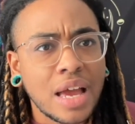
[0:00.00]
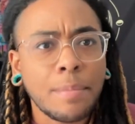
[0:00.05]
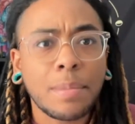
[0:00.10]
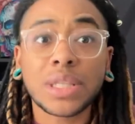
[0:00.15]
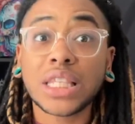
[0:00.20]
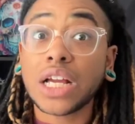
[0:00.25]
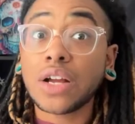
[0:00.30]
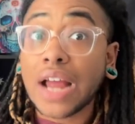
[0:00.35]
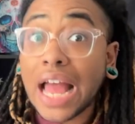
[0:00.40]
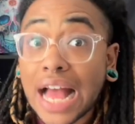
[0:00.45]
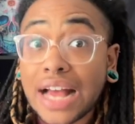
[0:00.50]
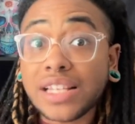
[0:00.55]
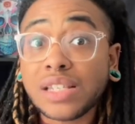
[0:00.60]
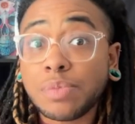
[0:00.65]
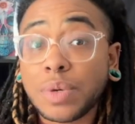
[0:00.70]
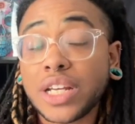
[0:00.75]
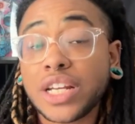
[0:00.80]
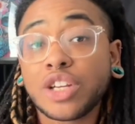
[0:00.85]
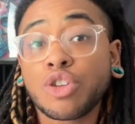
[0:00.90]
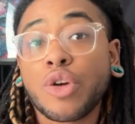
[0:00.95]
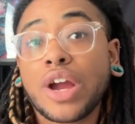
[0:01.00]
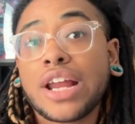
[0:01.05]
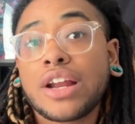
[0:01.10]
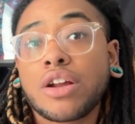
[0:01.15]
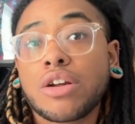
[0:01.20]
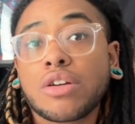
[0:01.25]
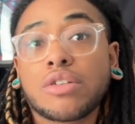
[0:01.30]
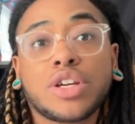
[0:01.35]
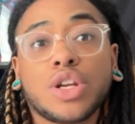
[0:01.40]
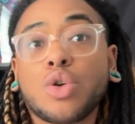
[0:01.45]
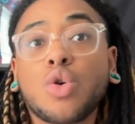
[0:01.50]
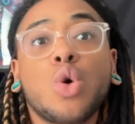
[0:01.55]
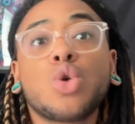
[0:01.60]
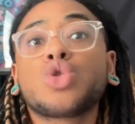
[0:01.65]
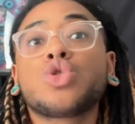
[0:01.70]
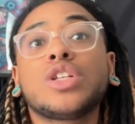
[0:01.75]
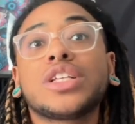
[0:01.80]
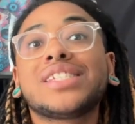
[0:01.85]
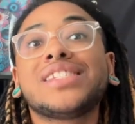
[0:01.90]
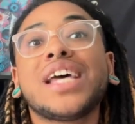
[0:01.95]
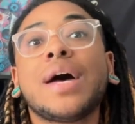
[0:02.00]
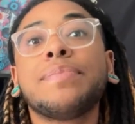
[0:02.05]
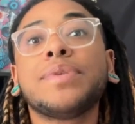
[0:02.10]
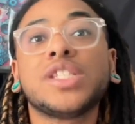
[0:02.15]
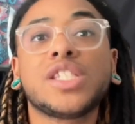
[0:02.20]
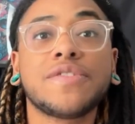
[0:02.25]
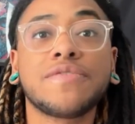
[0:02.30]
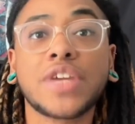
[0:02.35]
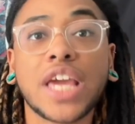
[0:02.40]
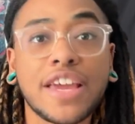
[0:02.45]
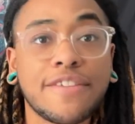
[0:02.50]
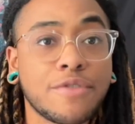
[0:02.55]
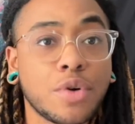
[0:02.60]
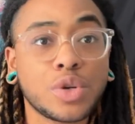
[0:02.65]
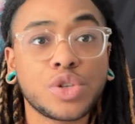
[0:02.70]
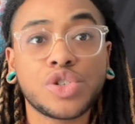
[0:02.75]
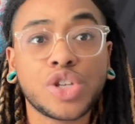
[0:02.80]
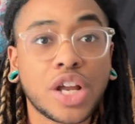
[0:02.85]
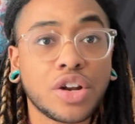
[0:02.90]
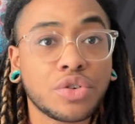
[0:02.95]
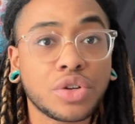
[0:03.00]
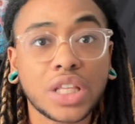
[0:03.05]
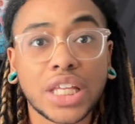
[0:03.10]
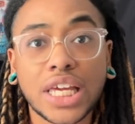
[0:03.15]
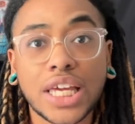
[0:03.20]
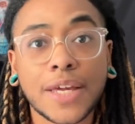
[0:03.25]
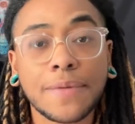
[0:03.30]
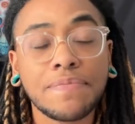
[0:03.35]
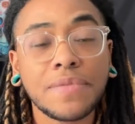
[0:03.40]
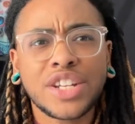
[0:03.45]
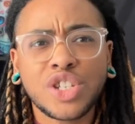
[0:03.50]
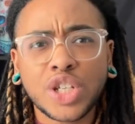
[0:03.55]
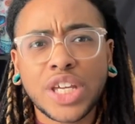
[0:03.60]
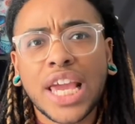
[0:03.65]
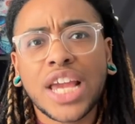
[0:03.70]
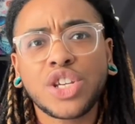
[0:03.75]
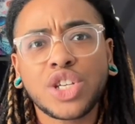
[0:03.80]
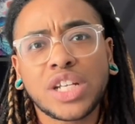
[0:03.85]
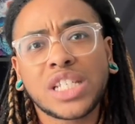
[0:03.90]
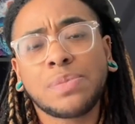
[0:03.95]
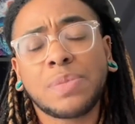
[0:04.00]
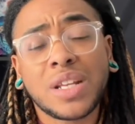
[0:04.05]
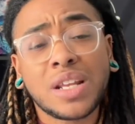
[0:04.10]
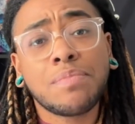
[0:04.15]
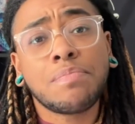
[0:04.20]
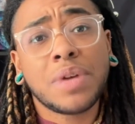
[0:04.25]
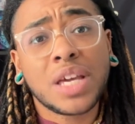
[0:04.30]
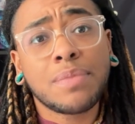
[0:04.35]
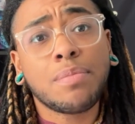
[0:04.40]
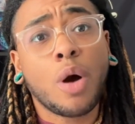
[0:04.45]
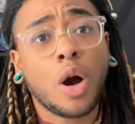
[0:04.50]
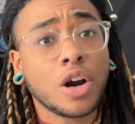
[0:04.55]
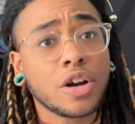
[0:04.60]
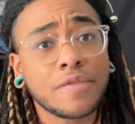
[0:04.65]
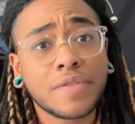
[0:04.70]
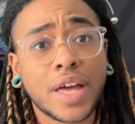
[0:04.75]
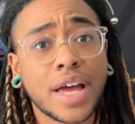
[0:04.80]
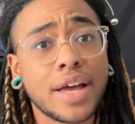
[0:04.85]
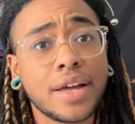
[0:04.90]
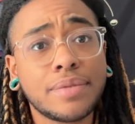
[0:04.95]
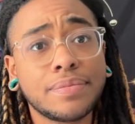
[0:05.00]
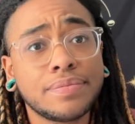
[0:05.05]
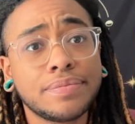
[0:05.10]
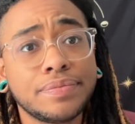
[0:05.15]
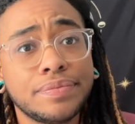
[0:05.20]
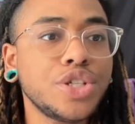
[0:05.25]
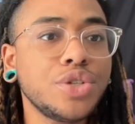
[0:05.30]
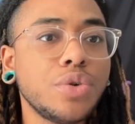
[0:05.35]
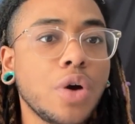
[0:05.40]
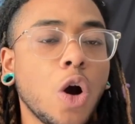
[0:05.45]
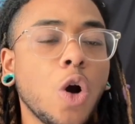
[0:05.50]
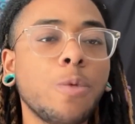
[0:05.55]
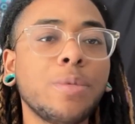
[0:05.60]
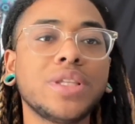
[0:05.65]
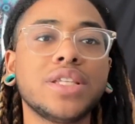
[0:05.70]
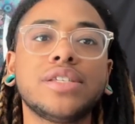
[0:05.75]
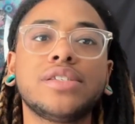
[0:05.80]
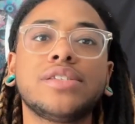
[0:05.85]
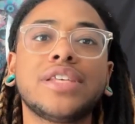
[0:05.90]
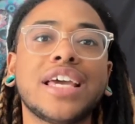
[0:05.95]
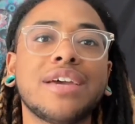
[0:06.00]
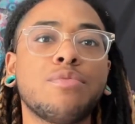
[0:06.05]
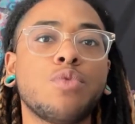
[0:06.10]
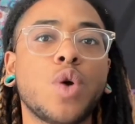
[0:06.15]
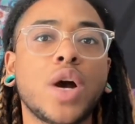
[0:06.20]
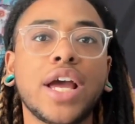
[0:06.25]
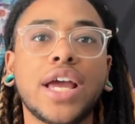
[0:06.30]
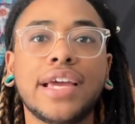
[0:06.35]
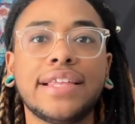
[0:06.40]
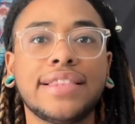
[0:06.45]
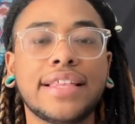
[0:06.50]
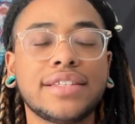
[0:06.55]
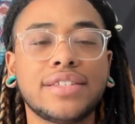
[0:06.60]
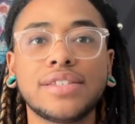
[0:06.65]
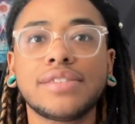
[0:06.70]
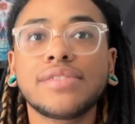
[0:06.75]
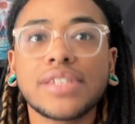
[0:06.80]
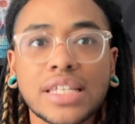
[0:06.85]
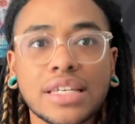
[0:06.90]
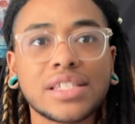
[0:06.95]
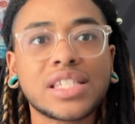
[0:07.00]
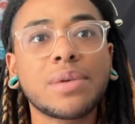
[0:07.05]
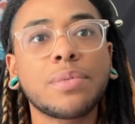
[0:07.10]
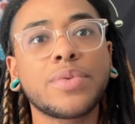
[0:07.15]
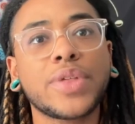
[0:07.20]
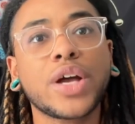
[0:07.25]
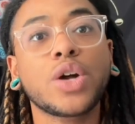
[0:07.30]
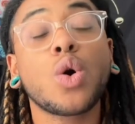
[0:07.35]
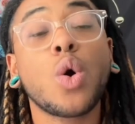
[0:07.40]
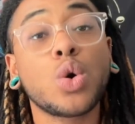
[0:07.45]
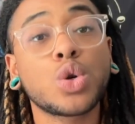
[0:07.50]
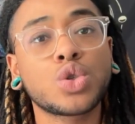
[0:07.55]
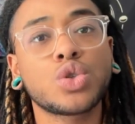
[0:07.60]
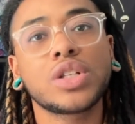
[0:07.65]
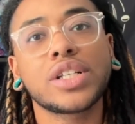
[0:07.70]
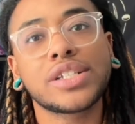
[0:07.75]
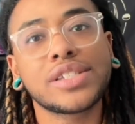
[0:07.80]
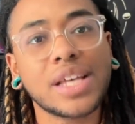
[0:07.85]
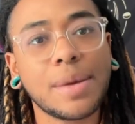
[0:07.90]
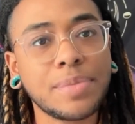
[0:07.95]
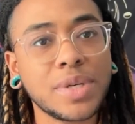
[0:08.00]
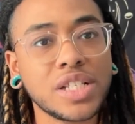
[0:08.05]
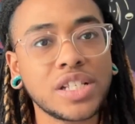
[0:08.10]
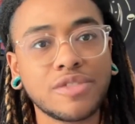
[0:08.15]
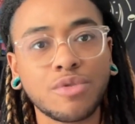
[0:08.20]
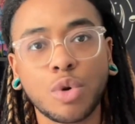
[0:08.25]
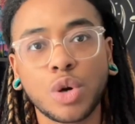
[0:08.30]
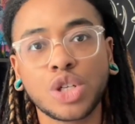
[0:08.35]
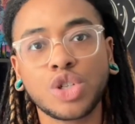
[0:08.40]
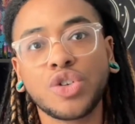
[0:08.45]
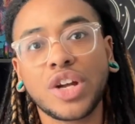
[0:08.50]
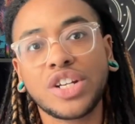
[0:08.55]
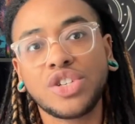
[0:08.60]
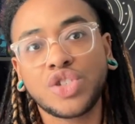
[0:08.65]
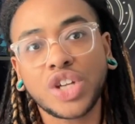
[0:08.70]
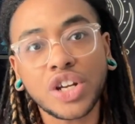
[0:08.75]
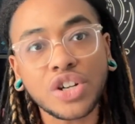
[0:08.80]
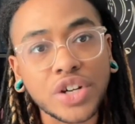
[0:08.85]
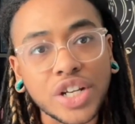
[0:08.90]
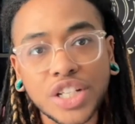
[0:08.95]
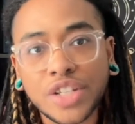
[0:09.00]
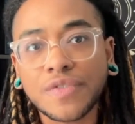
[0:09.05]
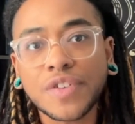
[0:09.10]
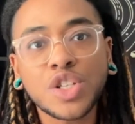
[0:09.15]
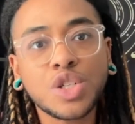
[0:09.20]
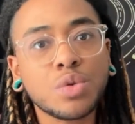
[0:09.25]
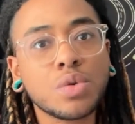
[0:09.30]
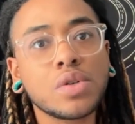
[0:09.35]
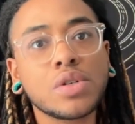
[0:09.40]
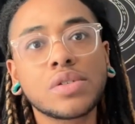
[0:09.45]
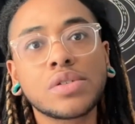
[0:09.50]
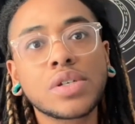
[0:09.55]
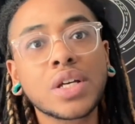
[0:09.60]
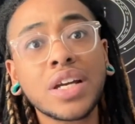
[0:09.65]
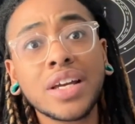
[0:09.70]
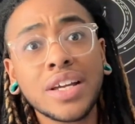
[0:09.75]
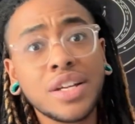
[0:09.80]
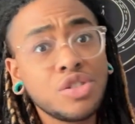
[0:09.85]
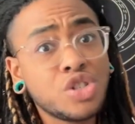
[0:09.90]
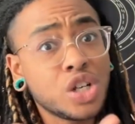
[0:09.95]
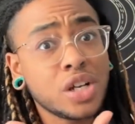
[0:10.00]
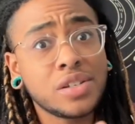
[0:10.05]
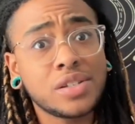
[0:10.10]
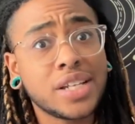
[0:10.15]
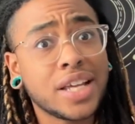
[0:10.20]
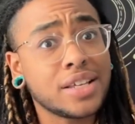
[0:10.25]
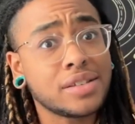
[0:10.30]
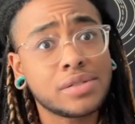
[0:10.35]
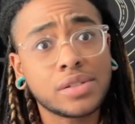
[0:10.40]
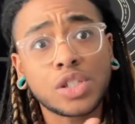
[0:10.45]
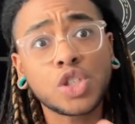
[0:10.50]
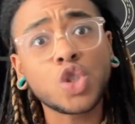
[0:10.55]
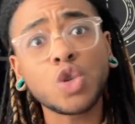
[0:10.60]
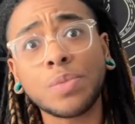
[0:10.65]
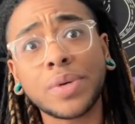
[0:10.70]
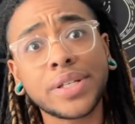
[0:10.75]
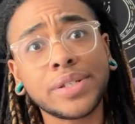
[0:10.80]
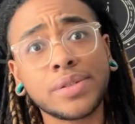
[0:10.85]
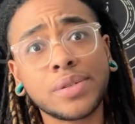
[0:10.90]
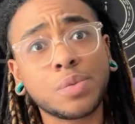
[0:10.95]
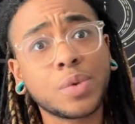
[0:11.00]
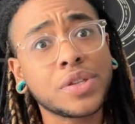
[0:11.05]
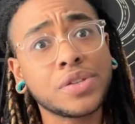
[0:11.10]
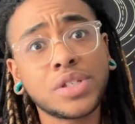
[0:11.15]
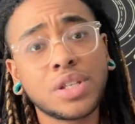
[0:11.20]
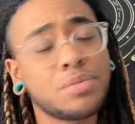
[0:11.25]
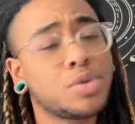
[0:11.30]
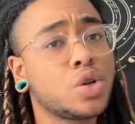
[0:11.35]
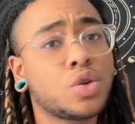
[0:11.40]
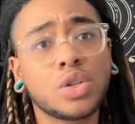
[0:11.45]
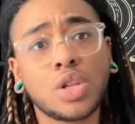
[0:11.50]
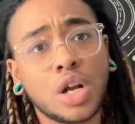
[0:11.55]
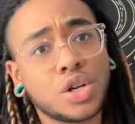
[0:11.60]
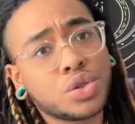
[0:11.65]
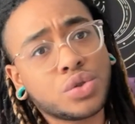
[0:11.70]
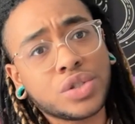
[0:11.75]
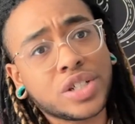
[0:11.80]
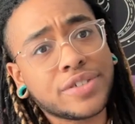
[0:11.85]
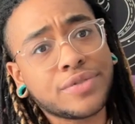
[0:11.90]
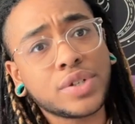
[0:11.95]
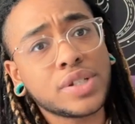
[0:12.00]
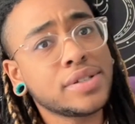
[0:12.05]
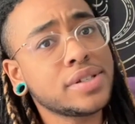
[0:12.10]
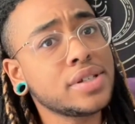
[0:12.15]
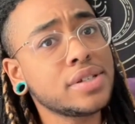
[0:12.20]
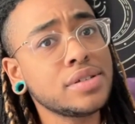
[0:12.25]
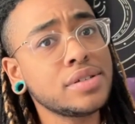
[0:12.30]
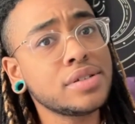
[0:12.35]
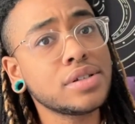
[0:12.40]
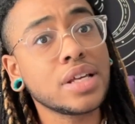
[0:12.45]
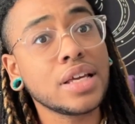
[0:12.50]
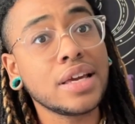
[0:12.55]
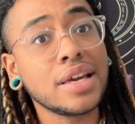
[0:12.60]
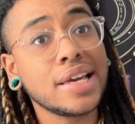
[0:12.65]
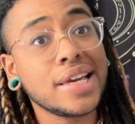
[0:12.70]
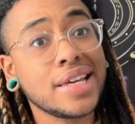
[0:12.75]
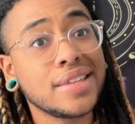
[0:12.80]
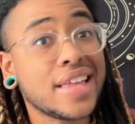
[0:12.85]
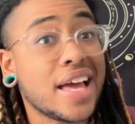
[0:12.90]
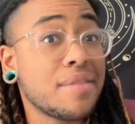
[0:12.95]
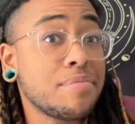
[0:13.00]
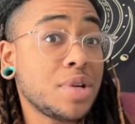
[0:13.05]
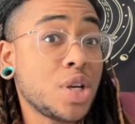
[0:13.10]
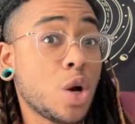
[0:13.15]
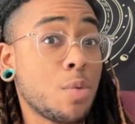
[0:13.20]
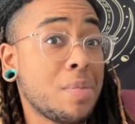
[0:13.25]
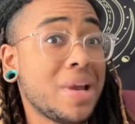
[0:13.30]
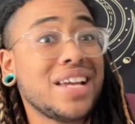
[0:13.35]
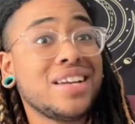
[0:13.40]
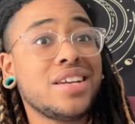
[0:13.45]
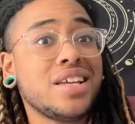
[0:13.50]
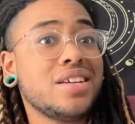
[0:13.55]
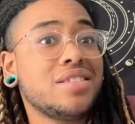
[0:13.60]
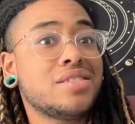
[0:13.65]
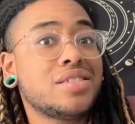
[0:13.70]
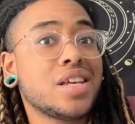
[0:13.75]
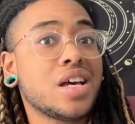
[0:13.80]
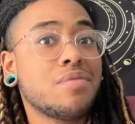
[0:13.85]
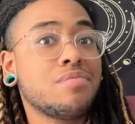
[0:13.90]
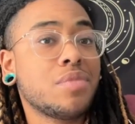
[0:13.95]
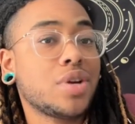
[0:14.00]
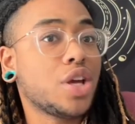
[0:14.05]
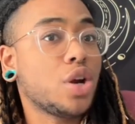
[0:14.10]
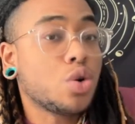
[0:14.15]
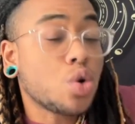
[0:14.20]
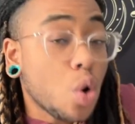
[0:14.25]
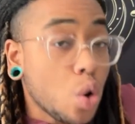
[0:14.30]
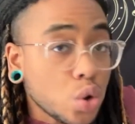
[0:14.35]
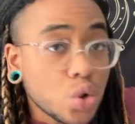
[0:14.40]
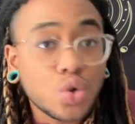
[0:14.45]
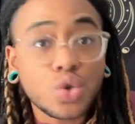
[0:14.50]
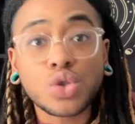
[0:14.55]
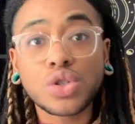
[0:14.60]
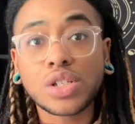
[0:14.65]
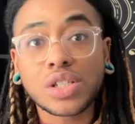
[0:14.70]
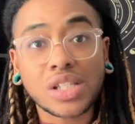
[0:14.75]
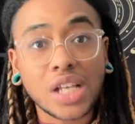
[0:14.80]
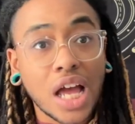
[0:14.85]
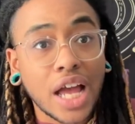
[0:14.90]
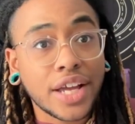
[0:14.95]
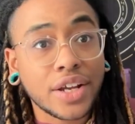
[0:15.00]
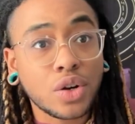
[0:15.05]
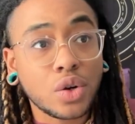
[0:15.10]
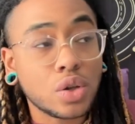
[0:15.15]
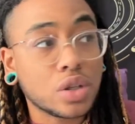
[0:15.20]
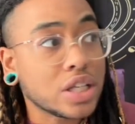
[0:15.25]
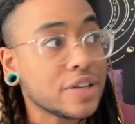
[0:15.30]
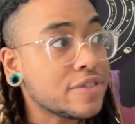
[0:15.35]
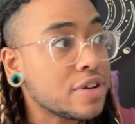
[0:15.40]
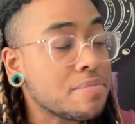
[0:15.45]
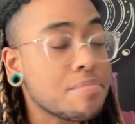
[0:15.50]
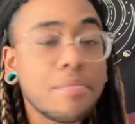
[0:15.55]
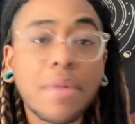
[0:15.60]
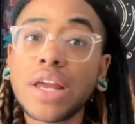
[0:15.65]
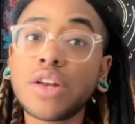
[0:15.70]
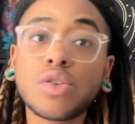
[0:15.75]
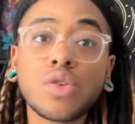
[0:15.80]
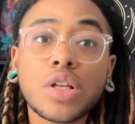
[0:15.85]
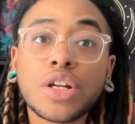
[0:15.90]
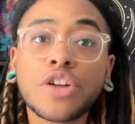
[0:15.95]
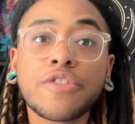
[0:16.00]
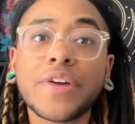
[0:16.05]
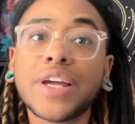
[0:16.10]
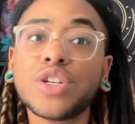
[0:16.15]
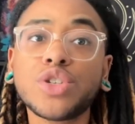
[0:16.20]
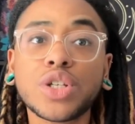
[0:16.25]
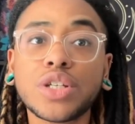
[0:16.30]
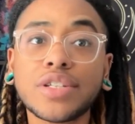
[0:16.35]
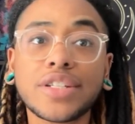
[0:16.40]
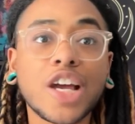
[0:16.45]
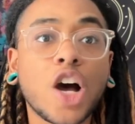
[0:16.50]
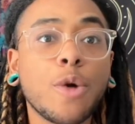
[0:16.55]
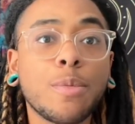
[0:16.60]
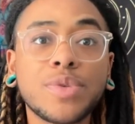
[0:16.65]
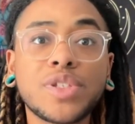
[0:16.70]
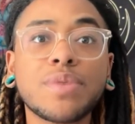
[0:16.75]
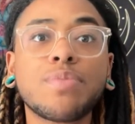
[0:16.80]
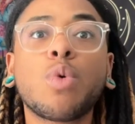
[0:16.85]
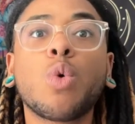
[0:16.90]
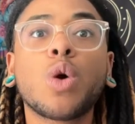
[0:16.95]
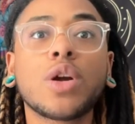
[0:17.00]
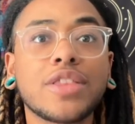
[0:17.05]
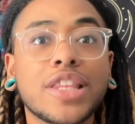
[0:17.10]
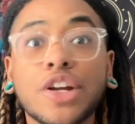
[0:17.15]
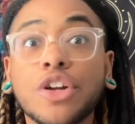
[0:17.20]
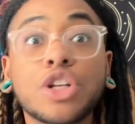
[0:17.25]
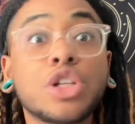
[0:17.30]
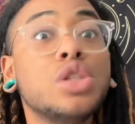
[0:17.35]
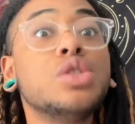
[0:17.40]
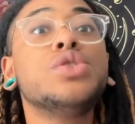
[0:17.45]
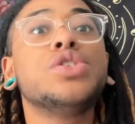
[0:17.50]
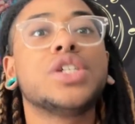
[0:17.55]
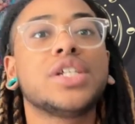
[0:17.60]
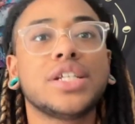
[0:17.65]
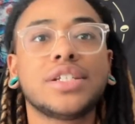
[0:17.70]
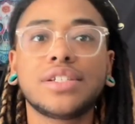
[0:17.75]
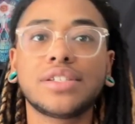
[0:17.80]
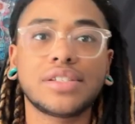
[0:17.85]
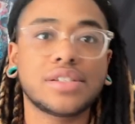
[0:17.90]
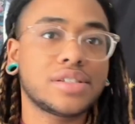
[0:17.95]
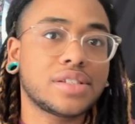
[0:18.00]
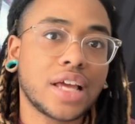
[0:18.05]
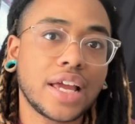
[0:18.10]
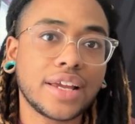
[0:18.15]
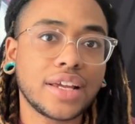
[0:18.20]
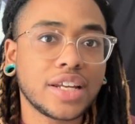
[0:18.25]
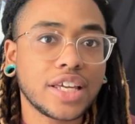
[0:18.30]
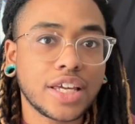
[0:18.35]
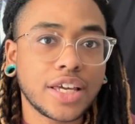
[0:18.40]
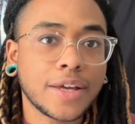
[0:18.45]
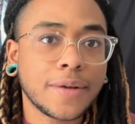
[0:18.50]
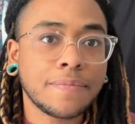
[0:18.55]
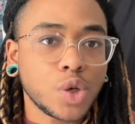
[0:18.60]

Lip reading: But there has been a greater, cultural acceptance of gay folks generally, and education has been a big part of that. I do hope in the same way that to see some of that cultural acceptance for transgender individuals, just as humans with some neurological differences, that may need some cultural, societal, or even medical intervention to help support their inclusion into society.